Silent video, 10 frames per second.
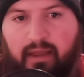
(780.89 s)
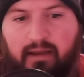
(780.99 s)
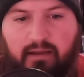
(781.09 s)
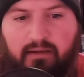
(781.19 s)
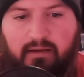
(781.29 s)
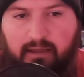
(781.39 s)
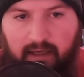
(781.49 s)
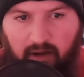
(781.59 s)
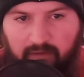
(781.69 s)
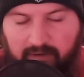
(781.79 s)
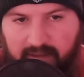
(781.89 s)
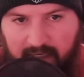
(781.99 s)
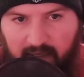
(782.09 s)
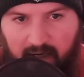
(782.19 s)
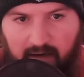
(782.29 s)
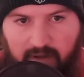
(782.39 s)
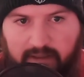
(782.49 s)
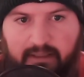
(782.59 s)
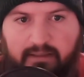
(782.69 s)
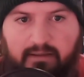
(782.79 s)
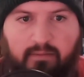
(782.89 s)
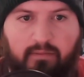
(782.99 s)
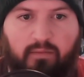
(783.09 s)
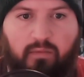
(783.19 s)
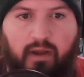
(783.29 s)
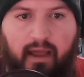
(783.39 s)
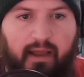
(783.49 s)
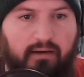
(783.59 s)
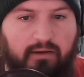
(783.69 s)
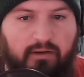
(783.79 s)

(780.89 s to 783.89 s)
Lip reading: They need to get all this data out of our system, and